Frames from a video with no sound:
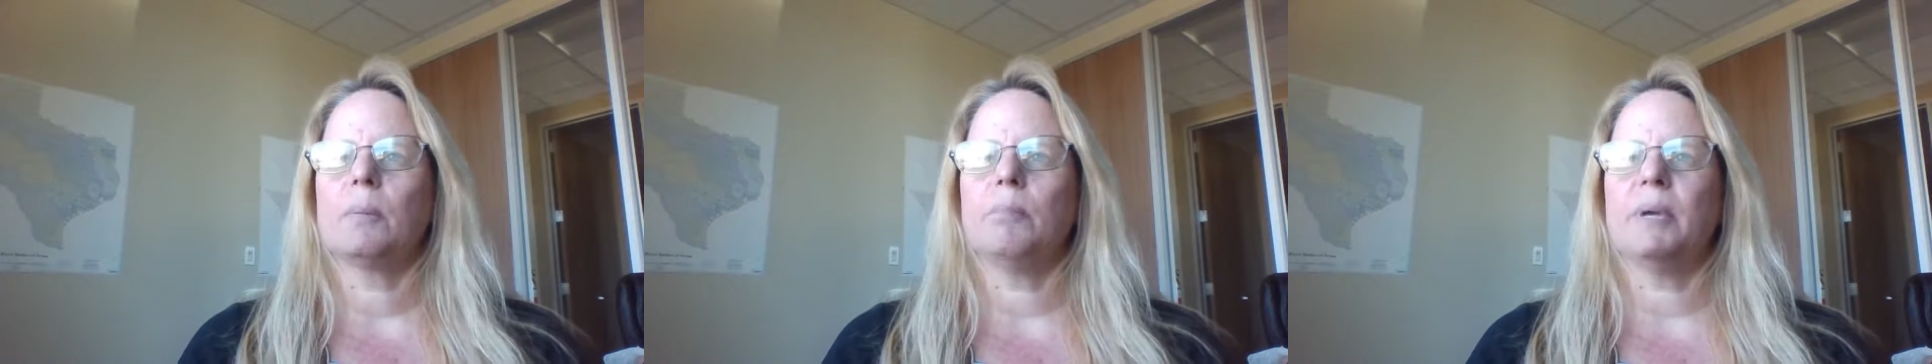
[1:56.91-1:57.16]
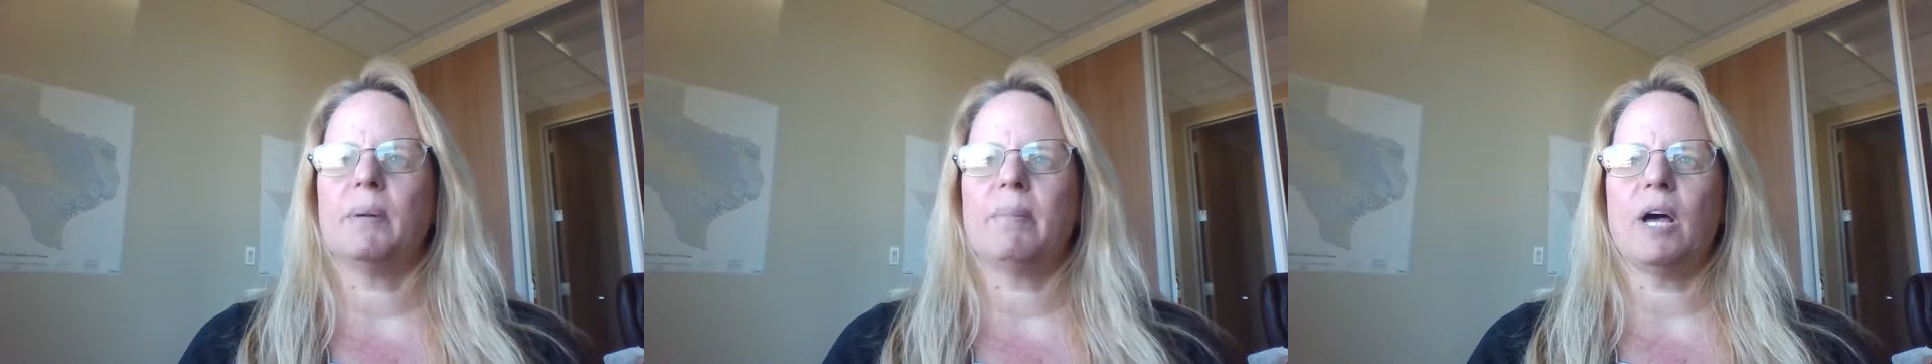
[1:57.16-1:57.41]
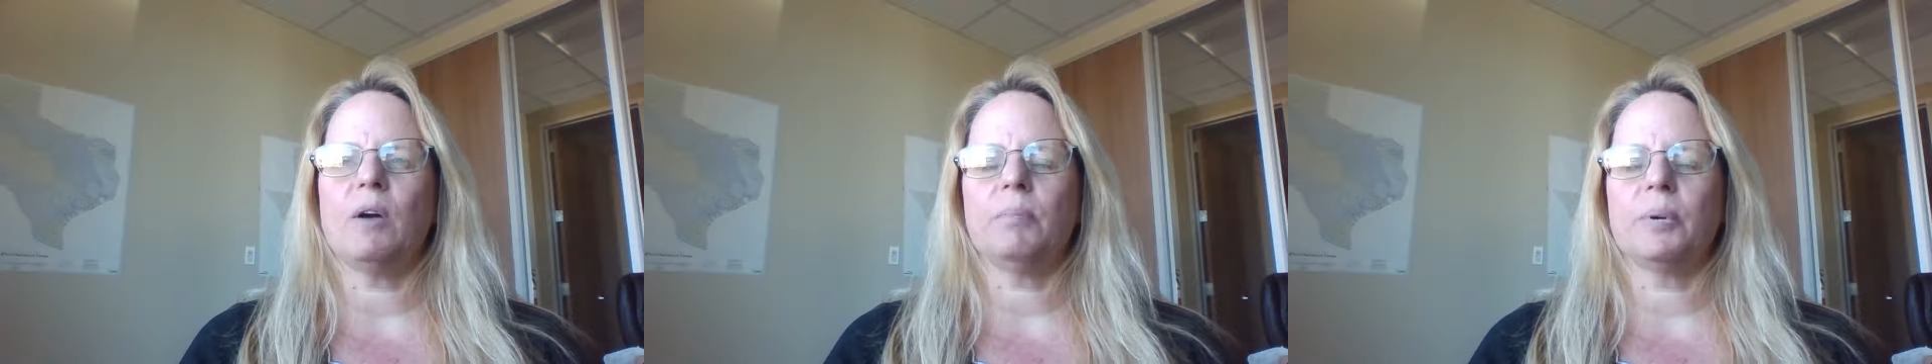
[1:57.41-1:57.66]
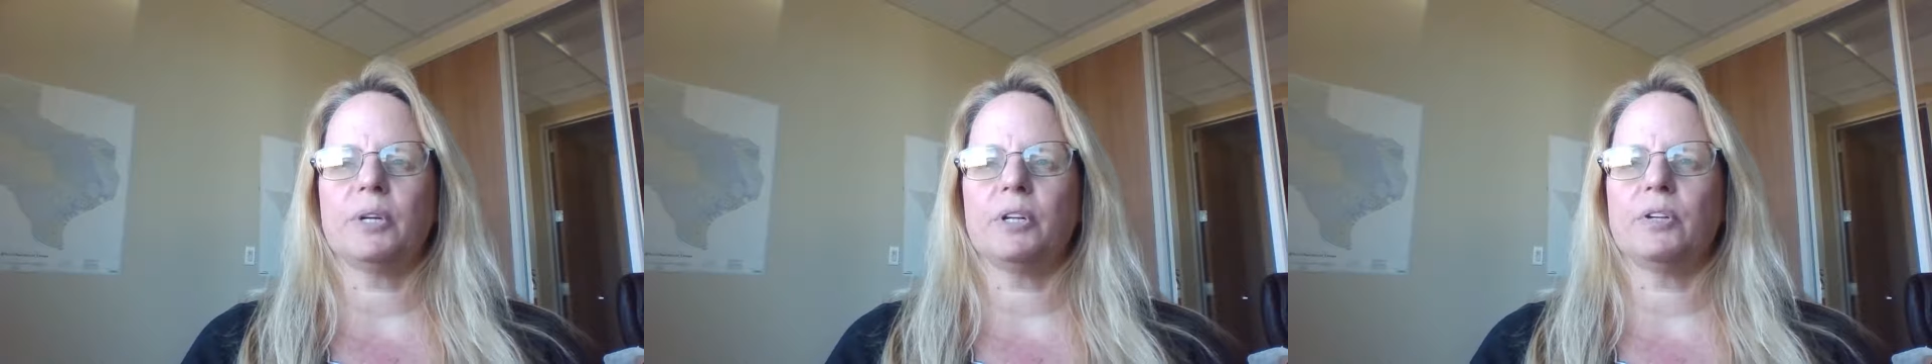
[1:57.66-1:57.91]
bid amount
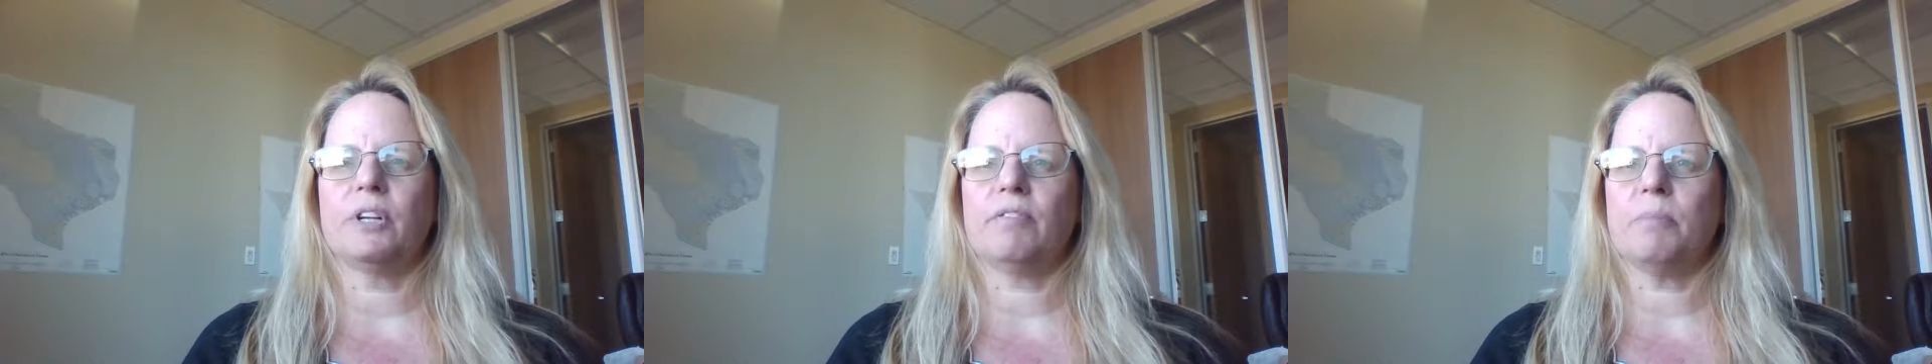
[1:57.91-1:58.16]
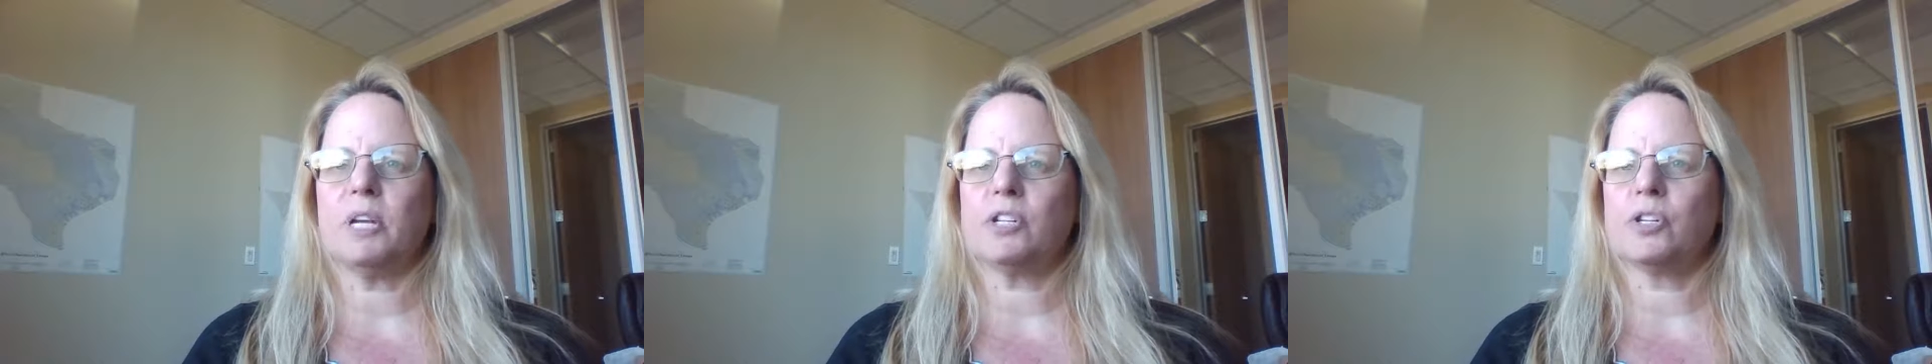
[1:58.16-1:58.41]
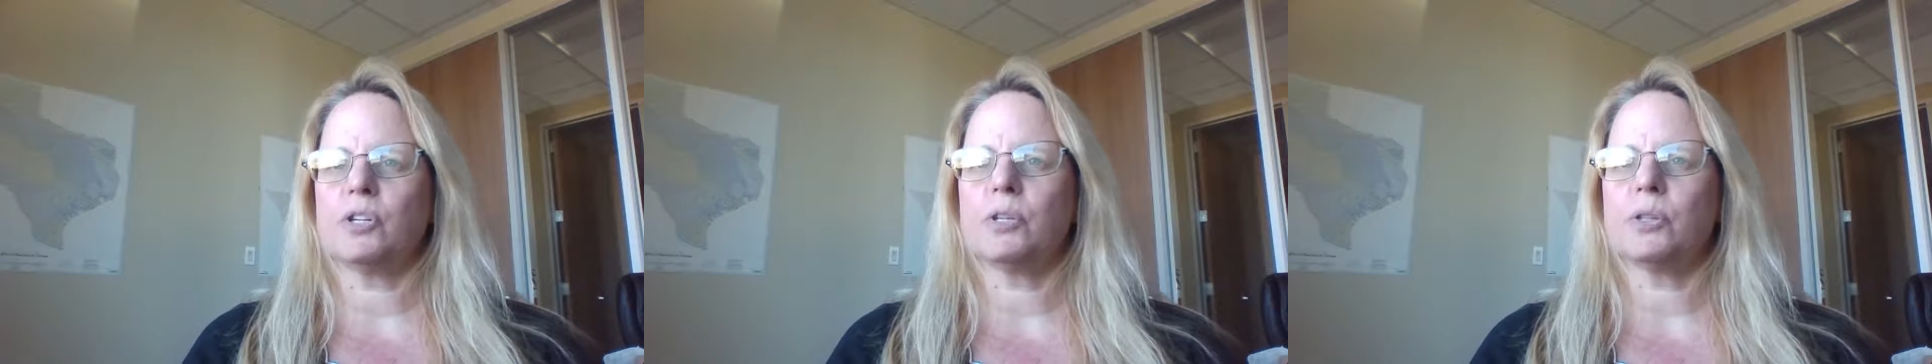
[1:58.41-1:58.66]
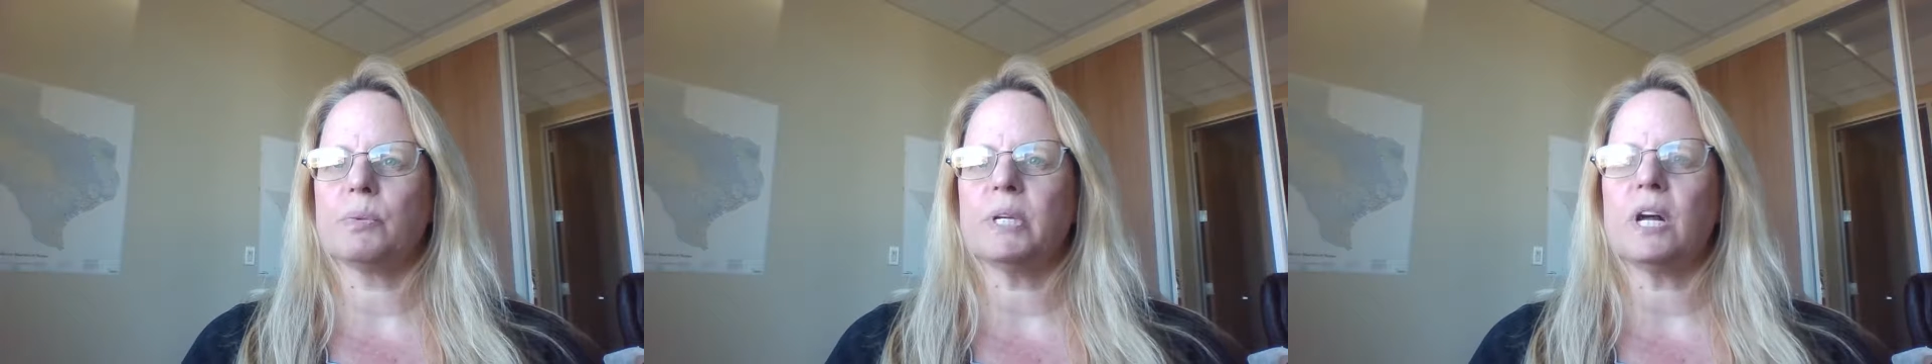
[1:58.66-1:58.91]
per unit of measure,
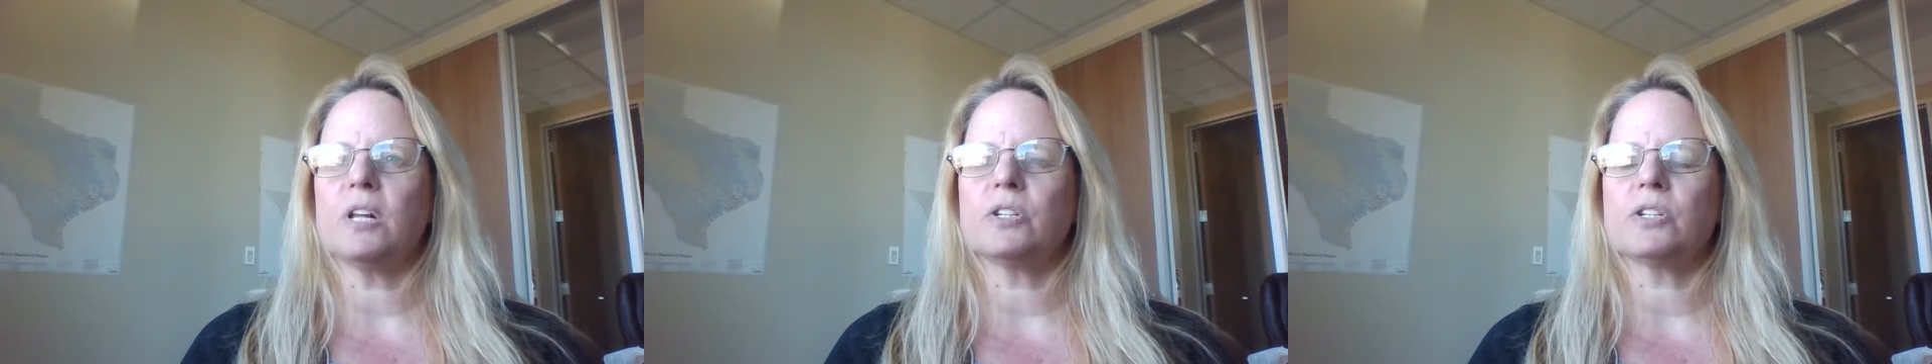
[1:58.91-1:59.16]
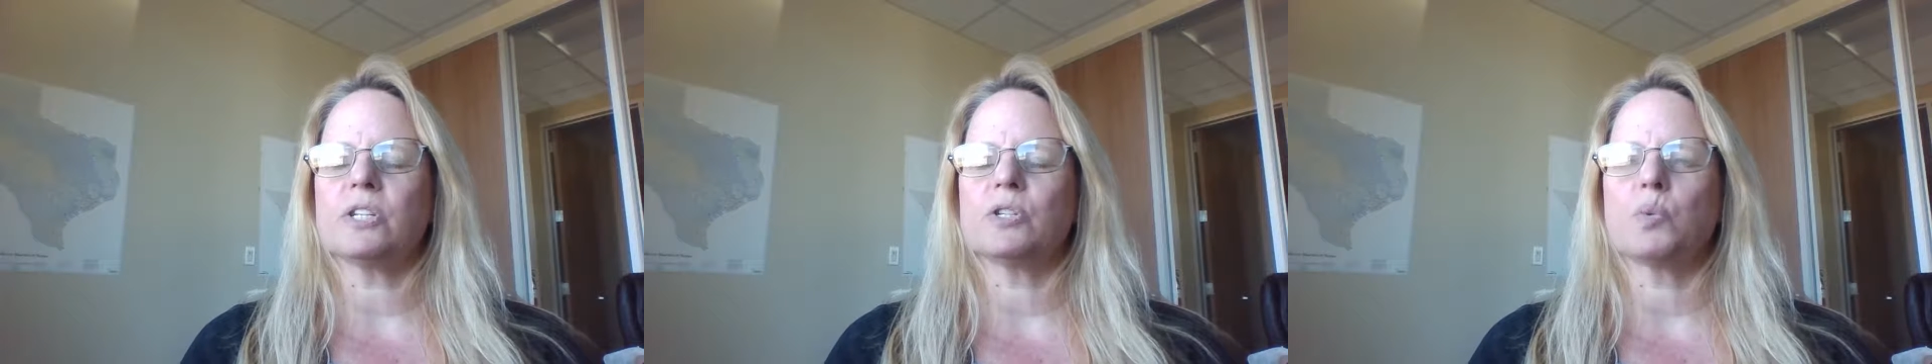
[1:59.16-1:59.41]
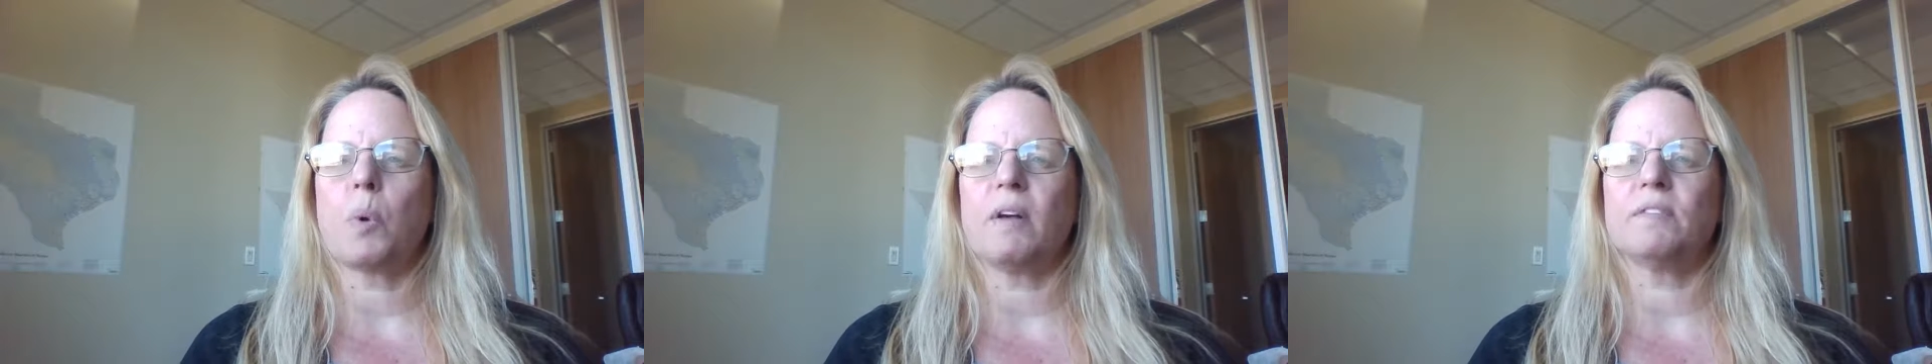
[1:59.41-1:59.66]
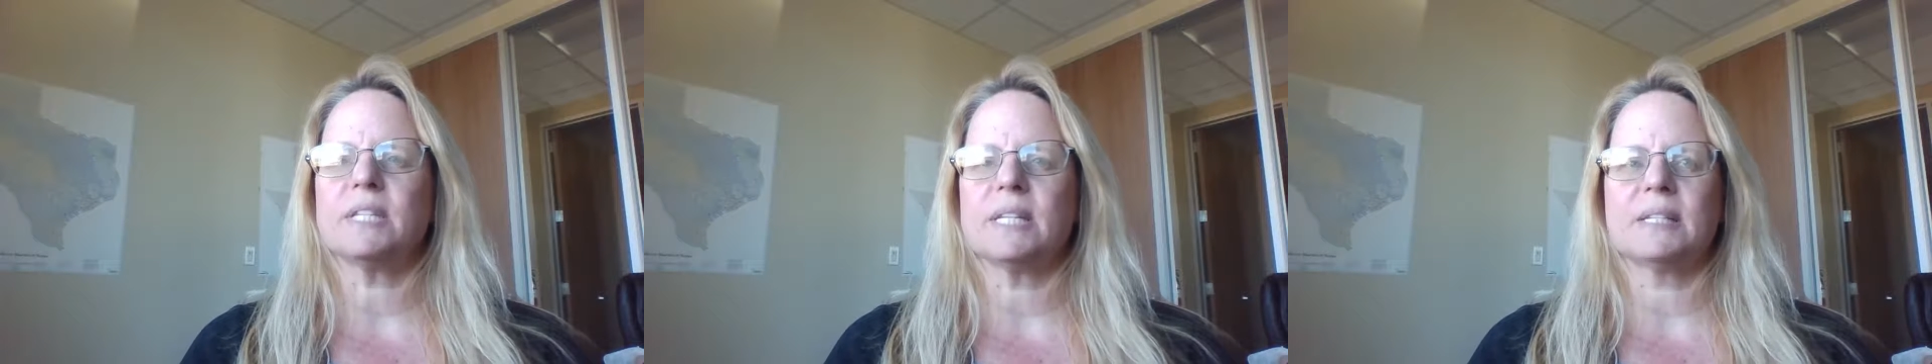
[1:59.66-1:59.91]

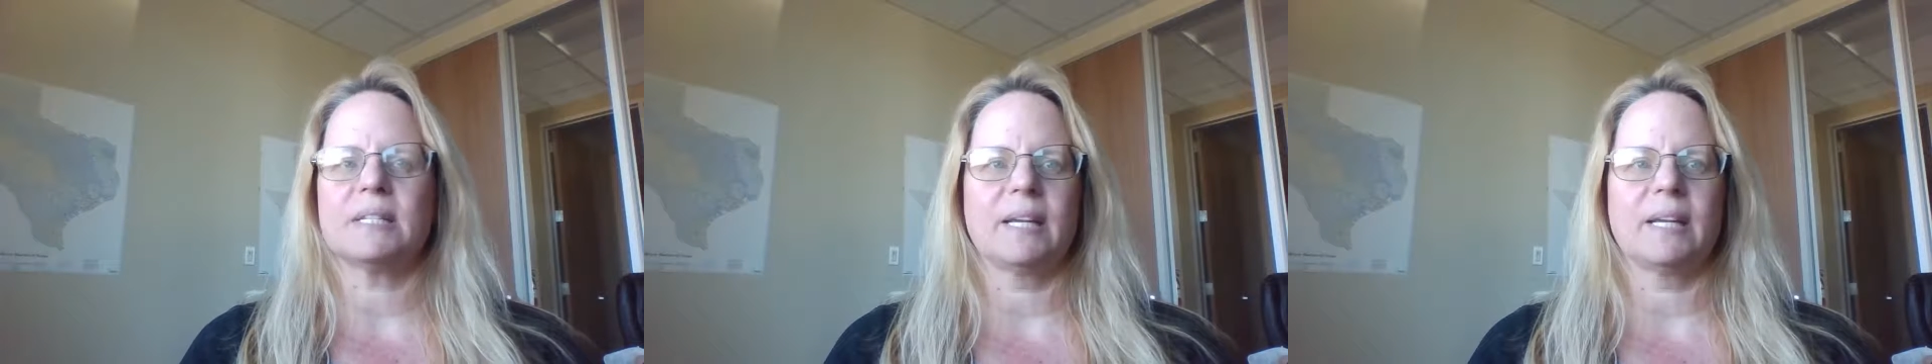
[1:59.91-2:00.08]
$3.12